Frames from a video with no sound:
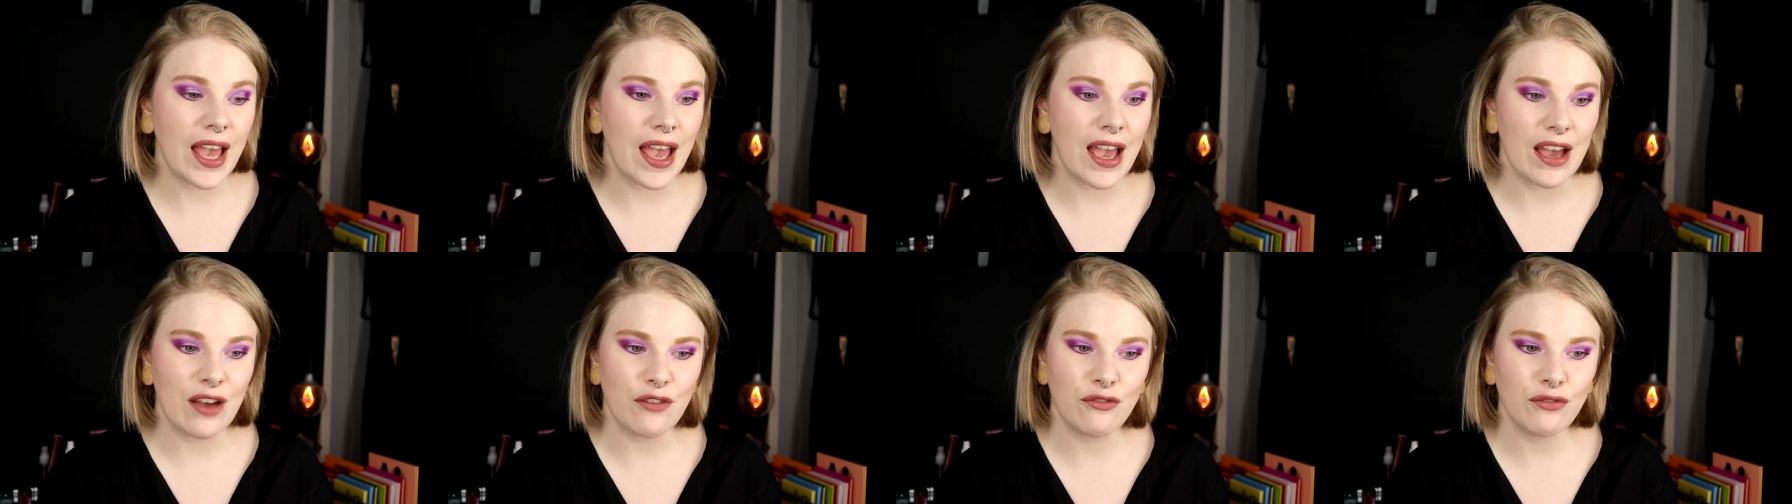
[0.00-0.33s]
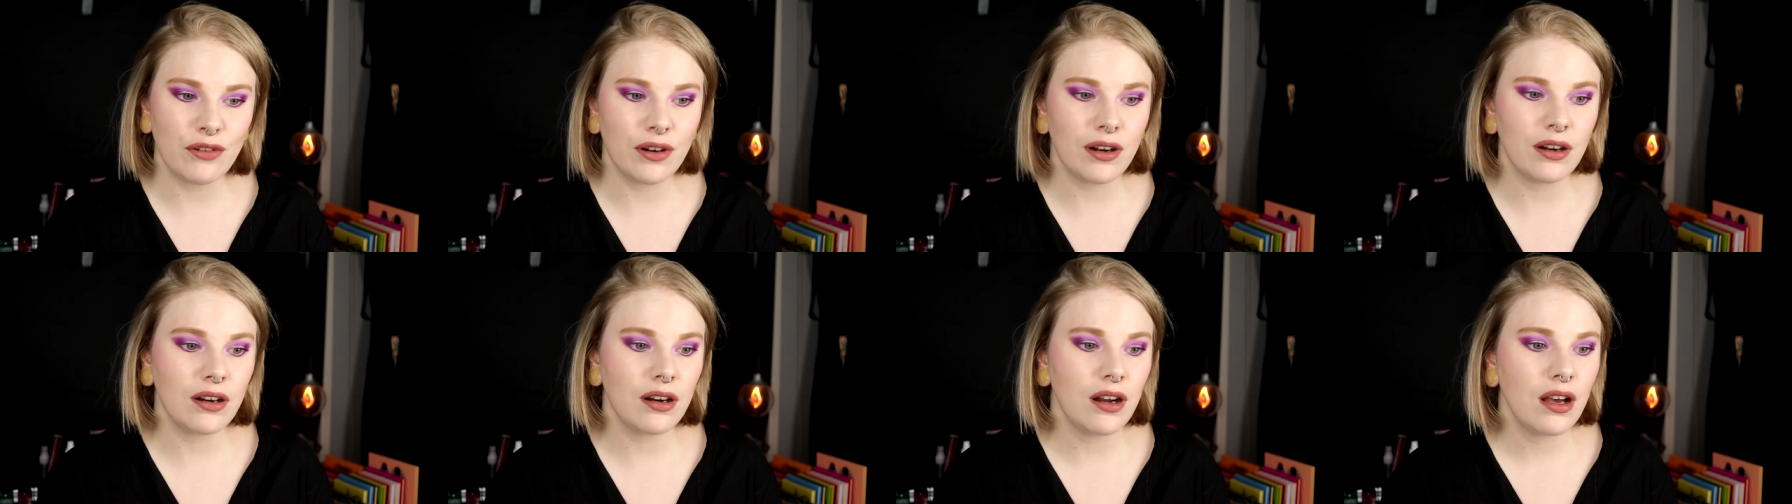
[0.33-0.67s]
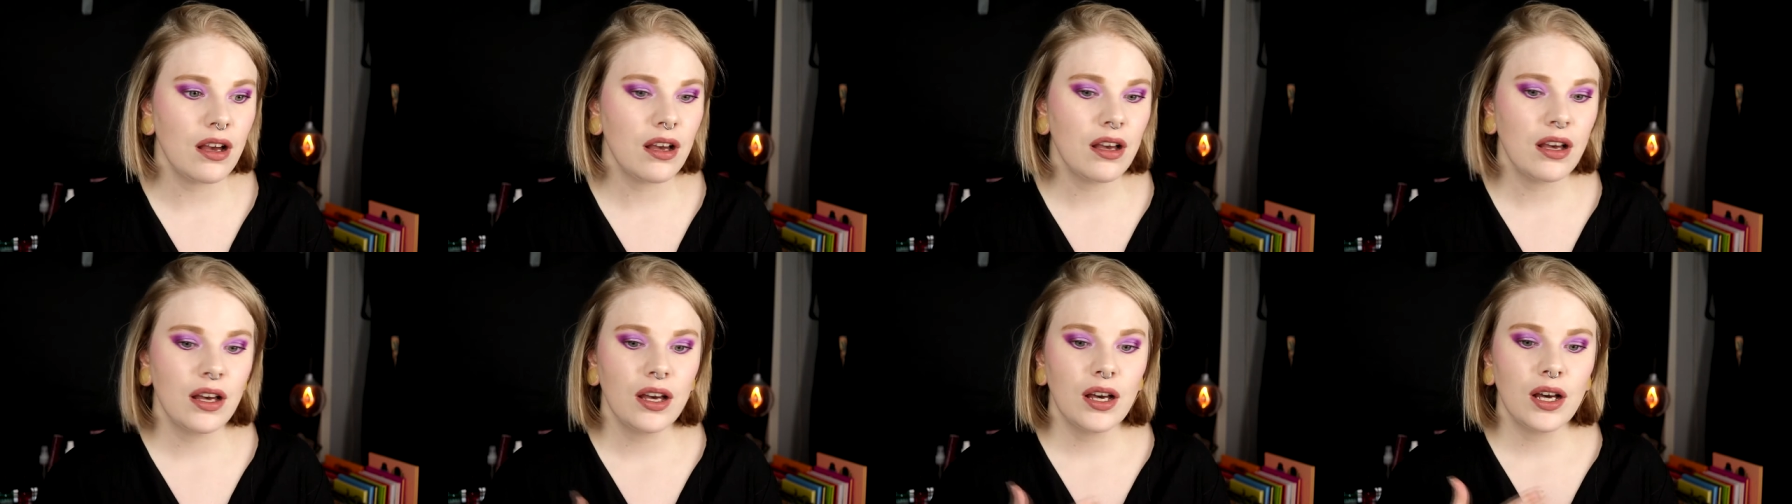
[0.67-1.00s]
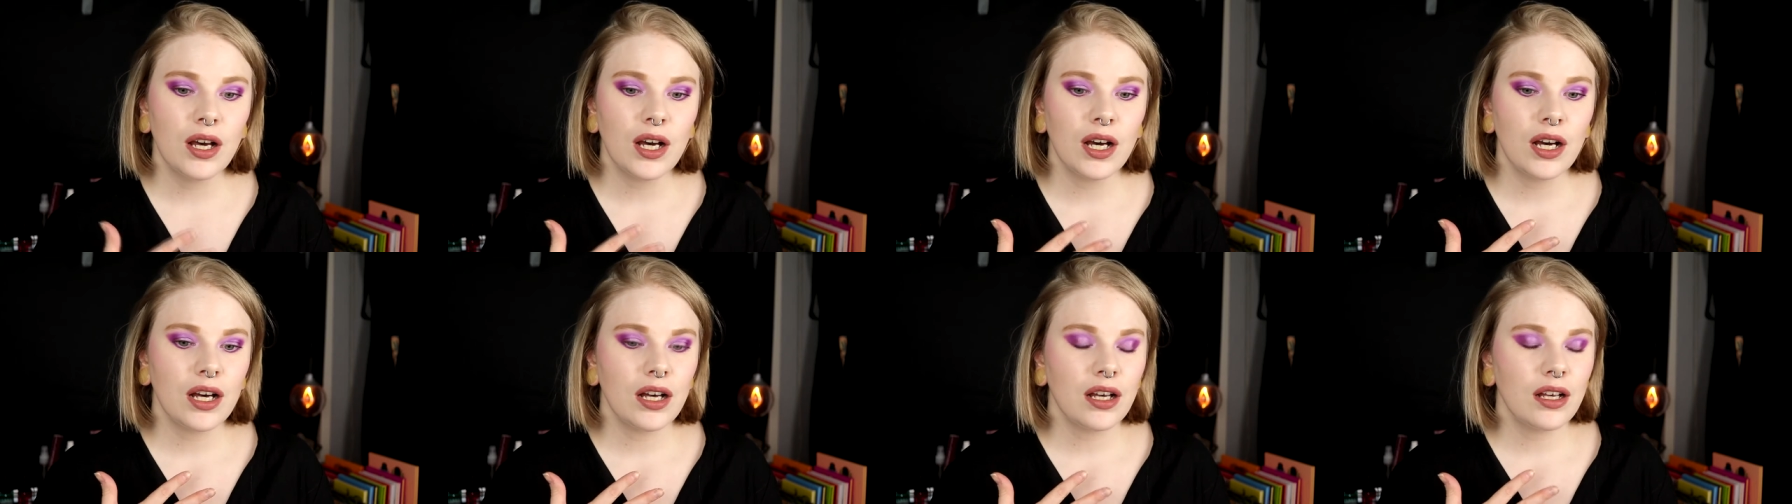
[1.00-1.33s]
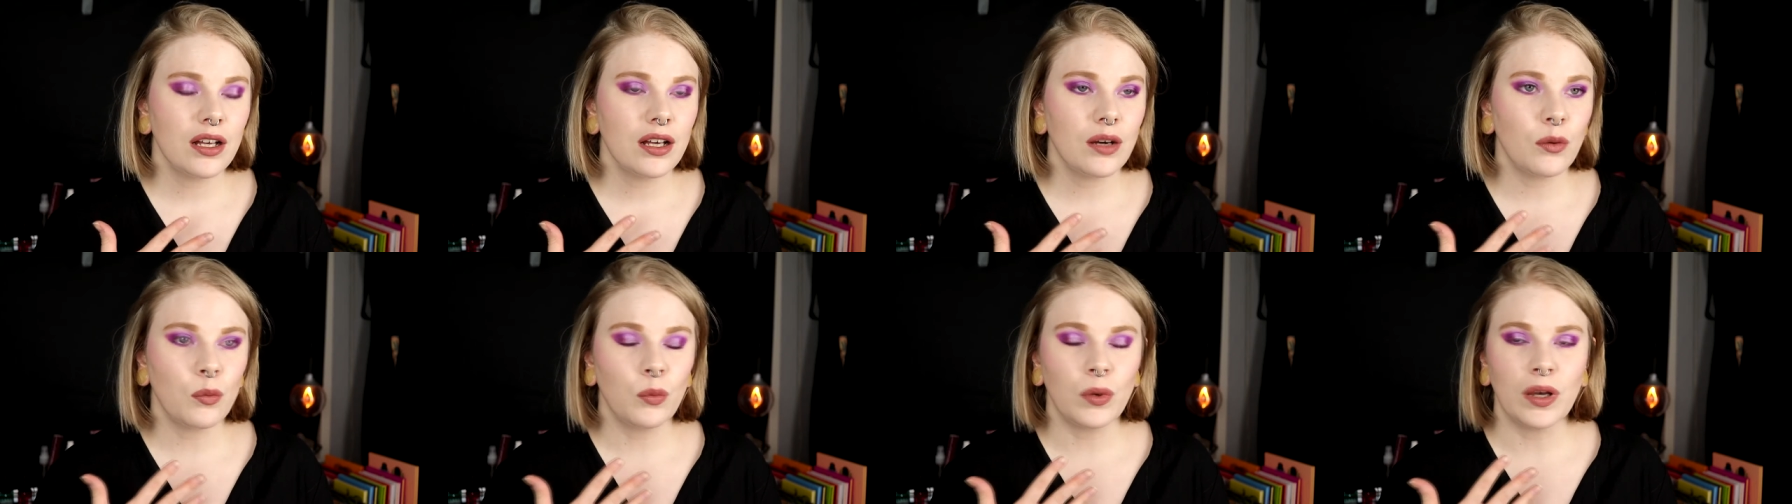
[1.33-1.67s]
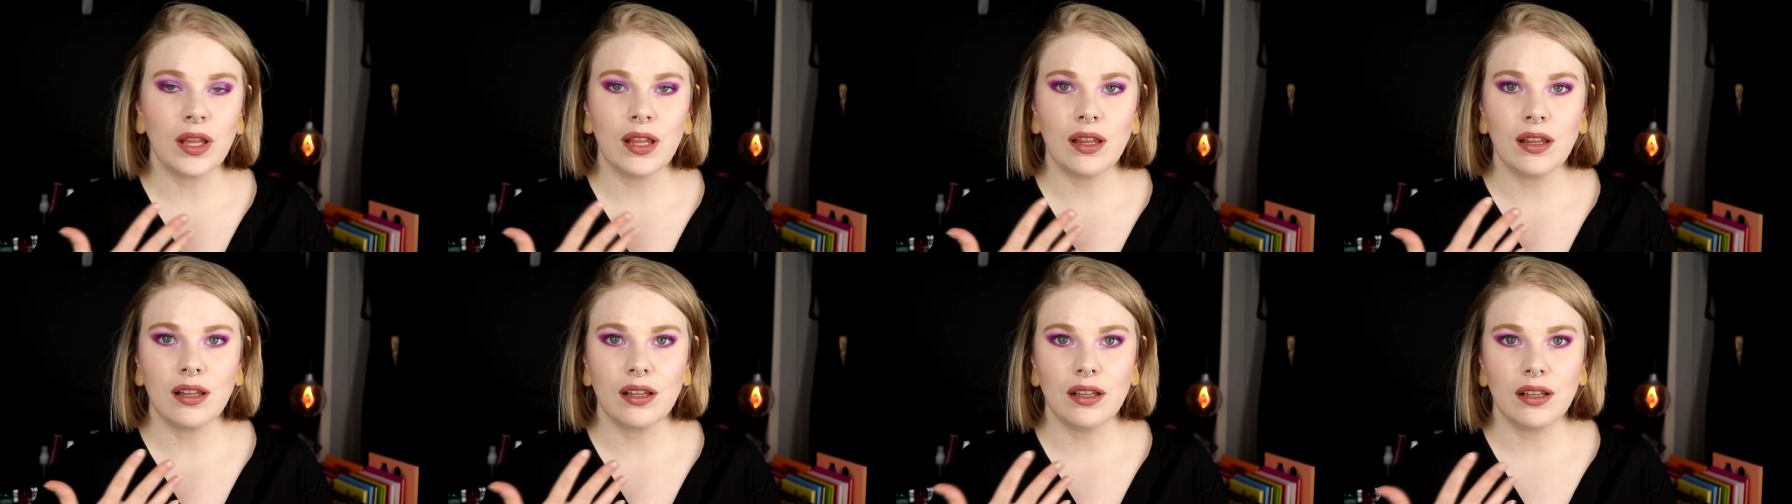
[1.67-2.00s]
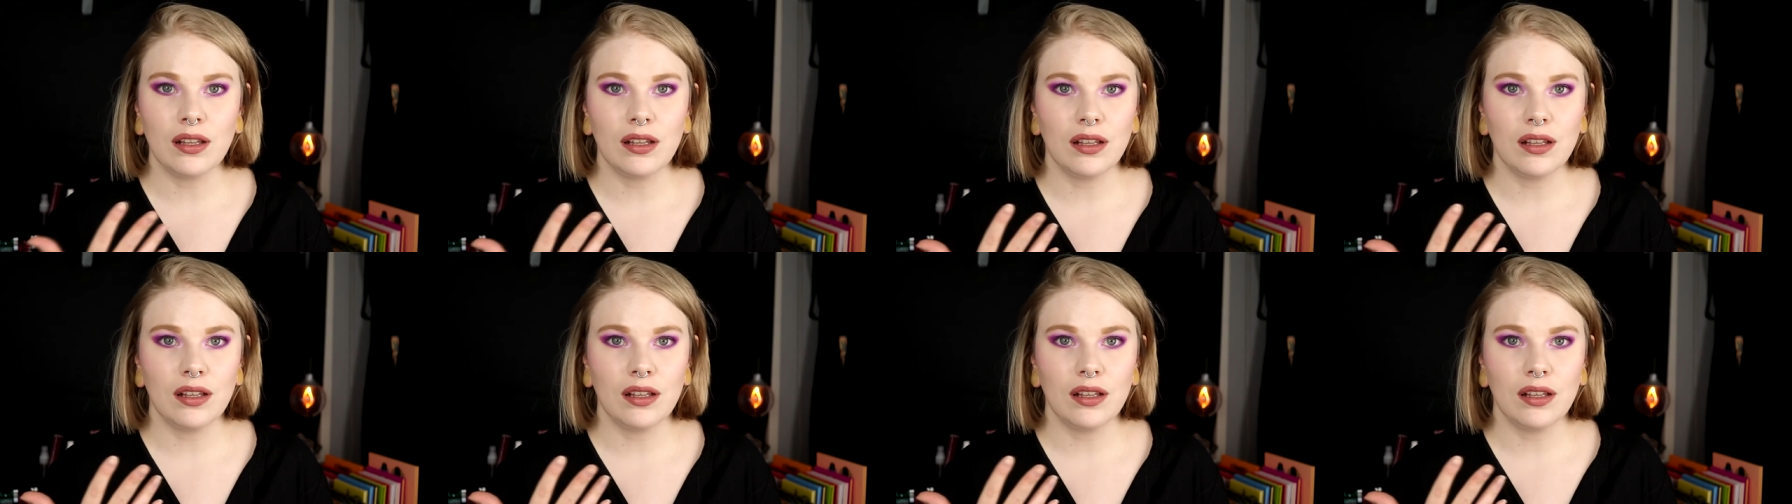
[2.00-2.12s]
ever will